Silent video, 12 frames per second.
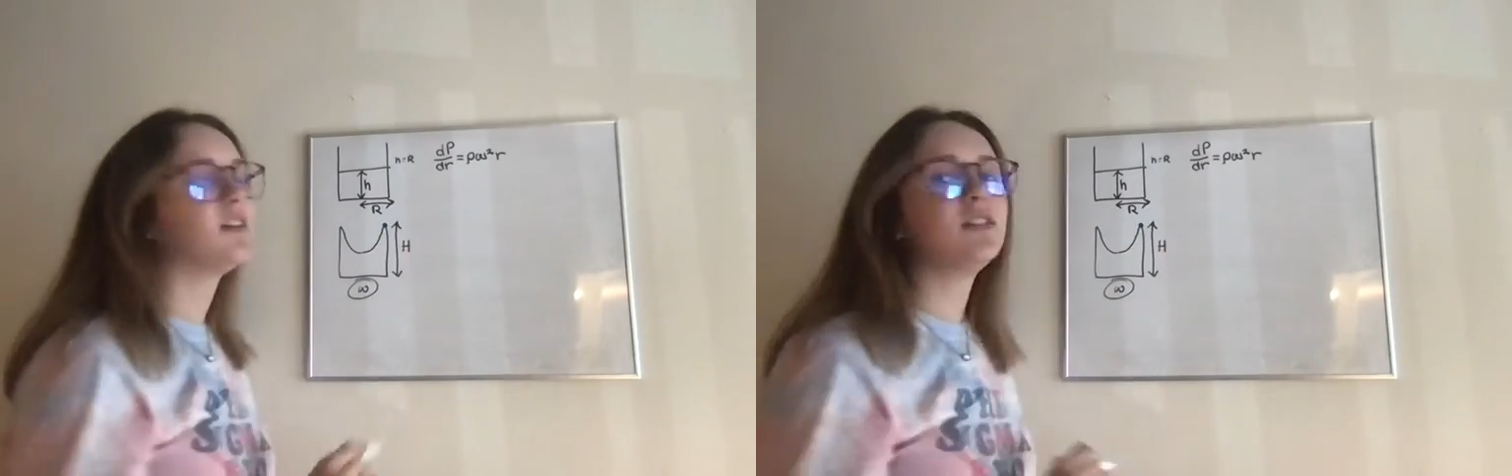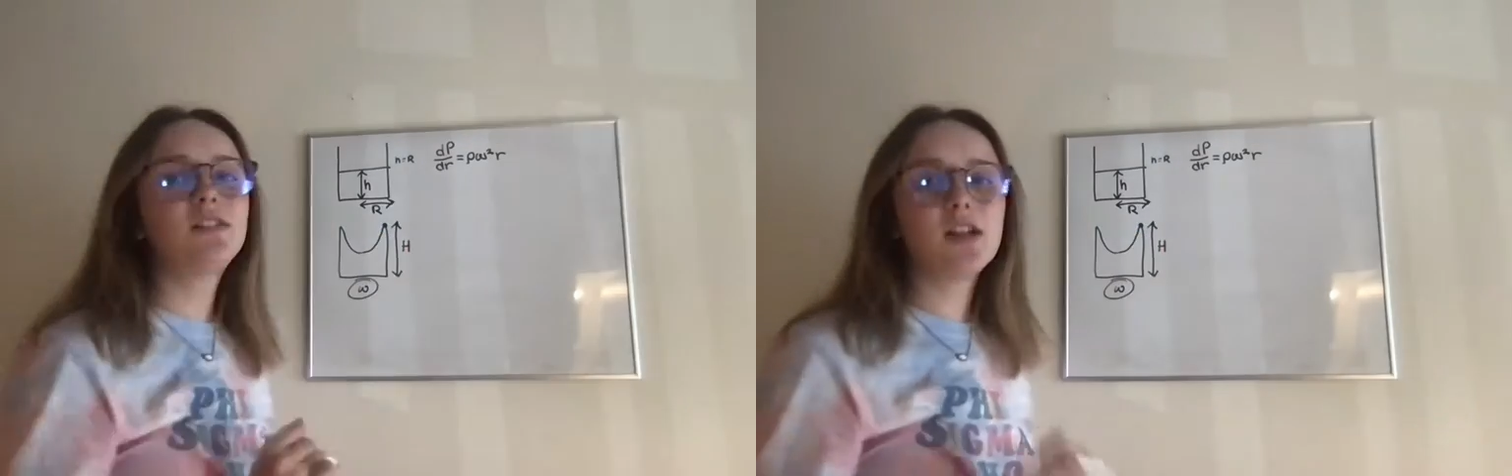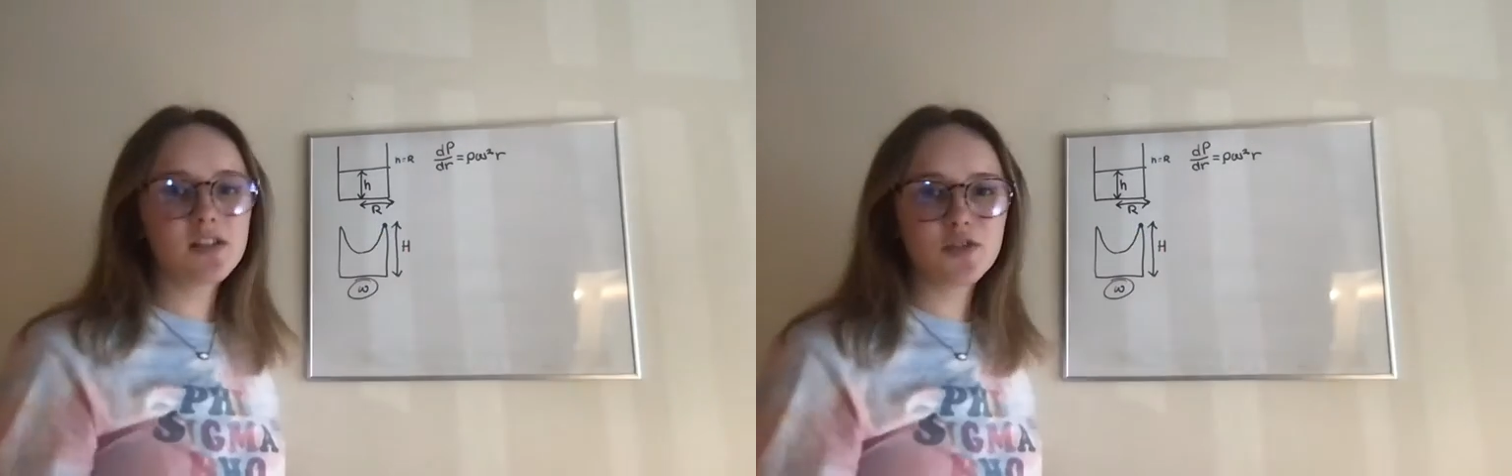
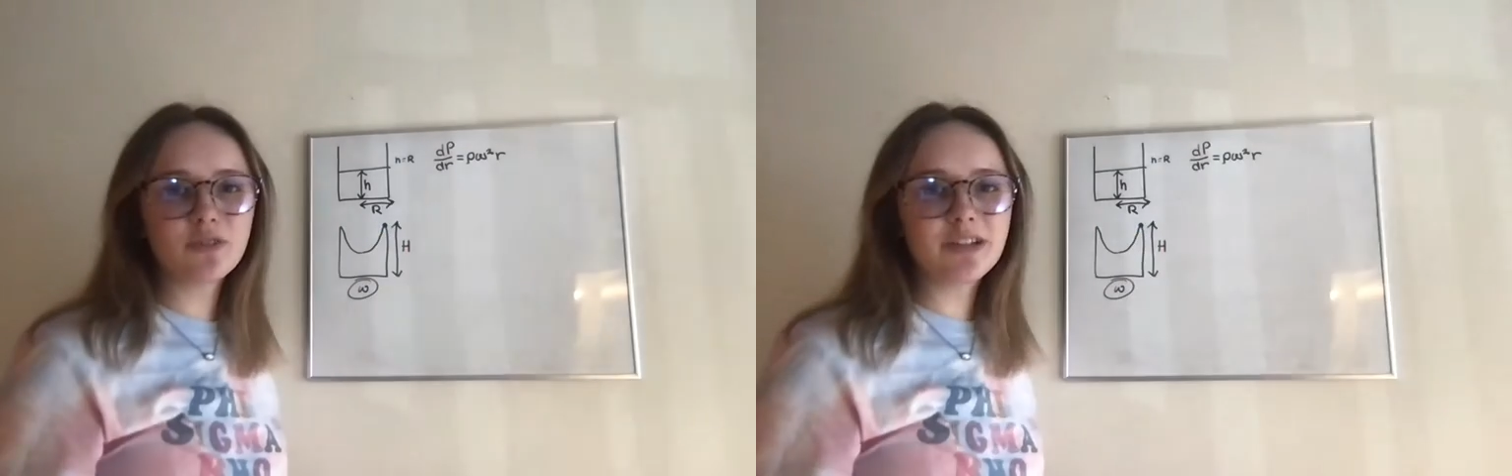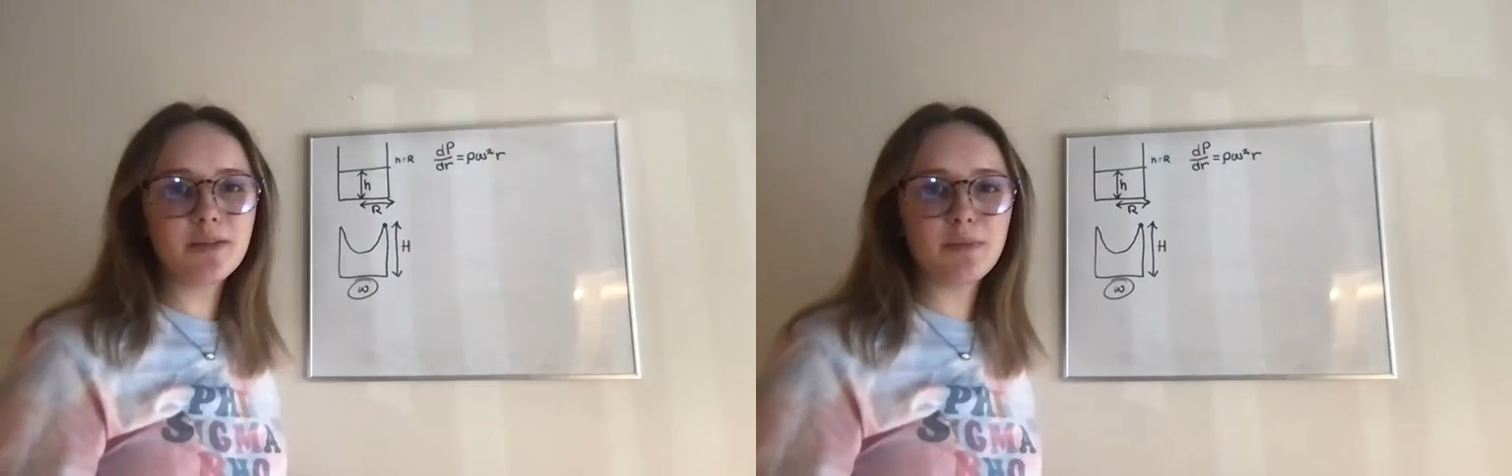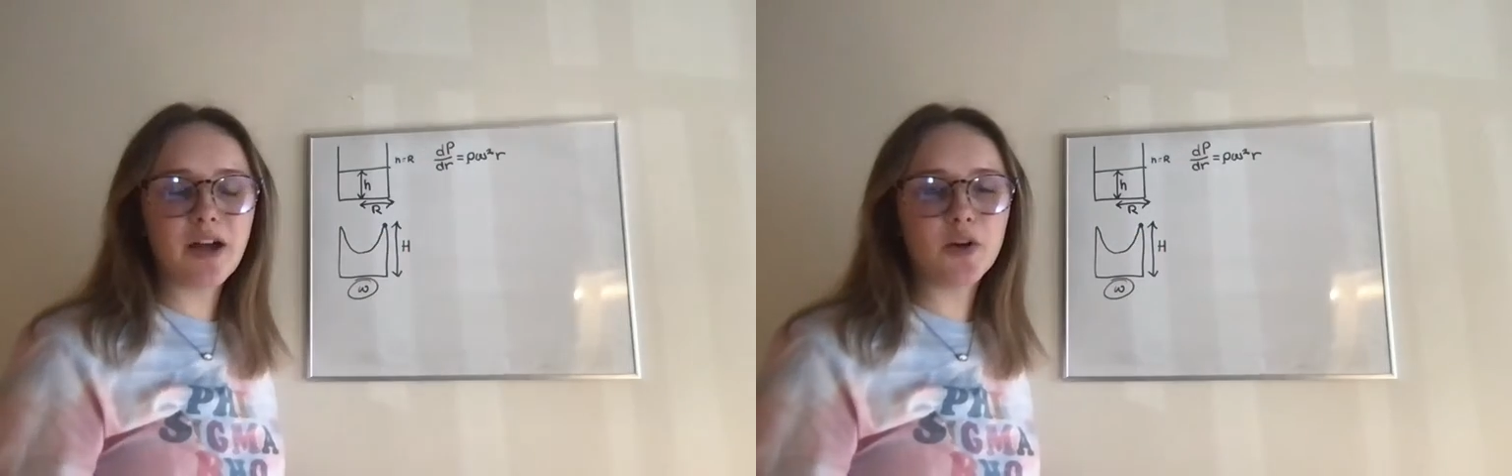Doesn't
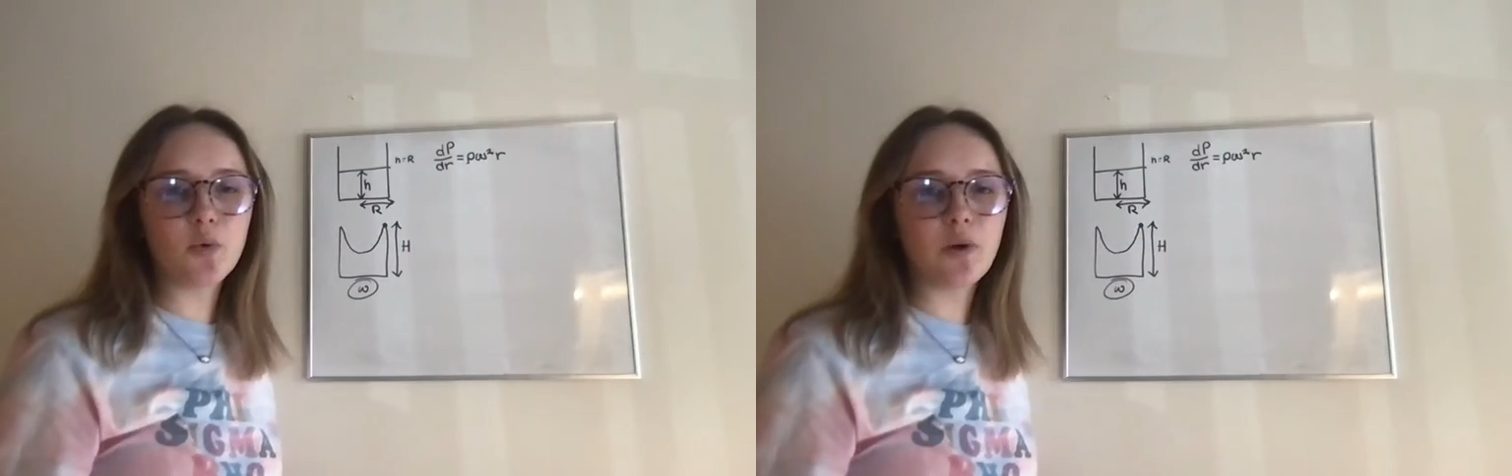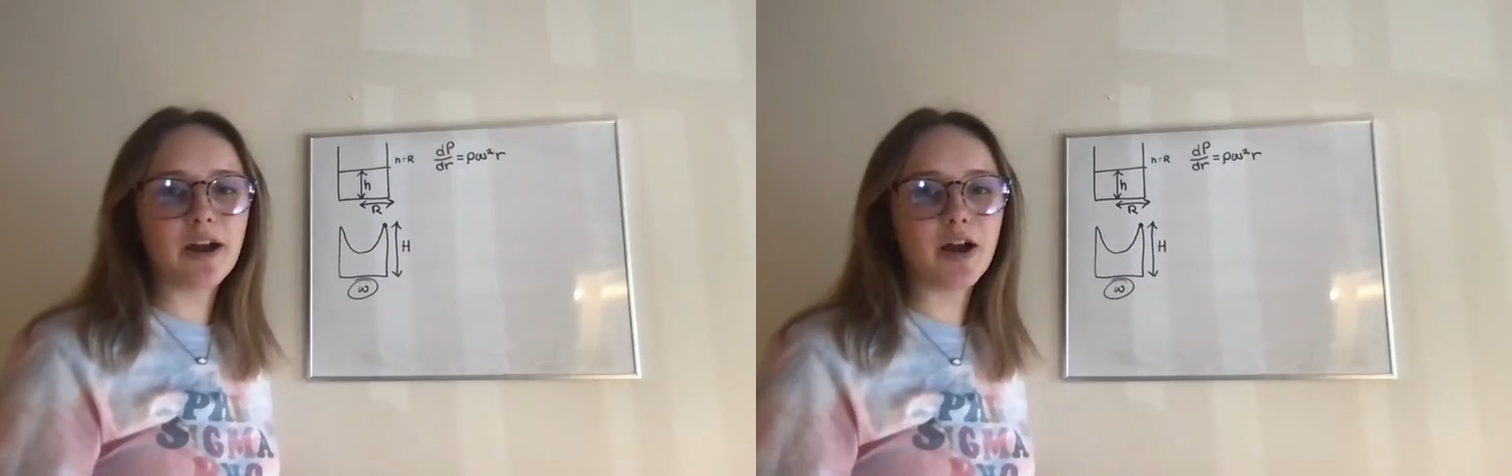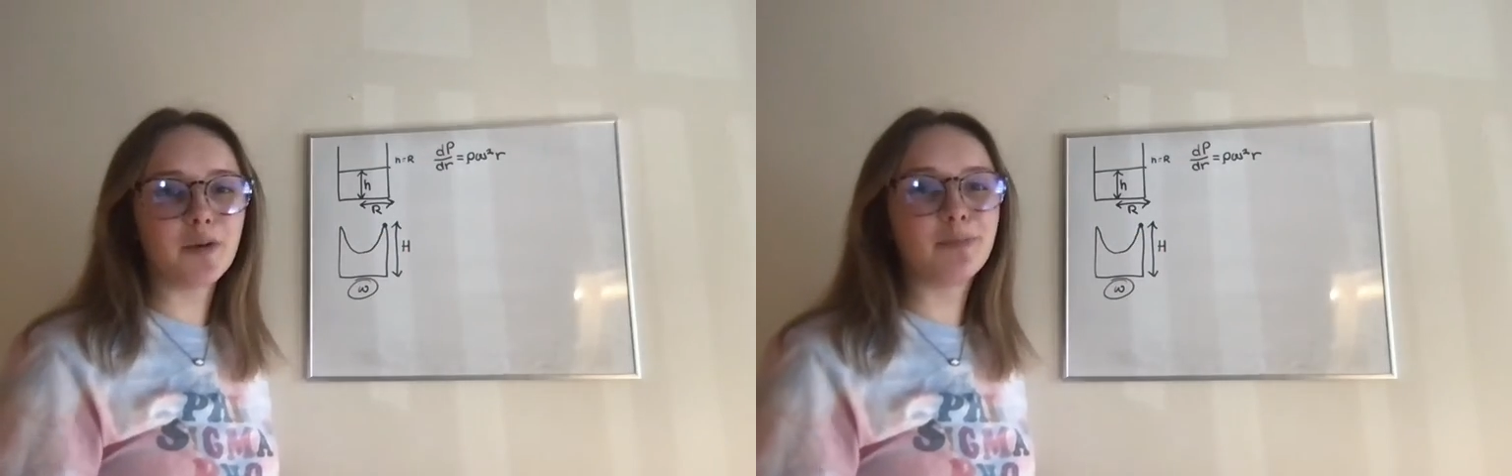really matter where,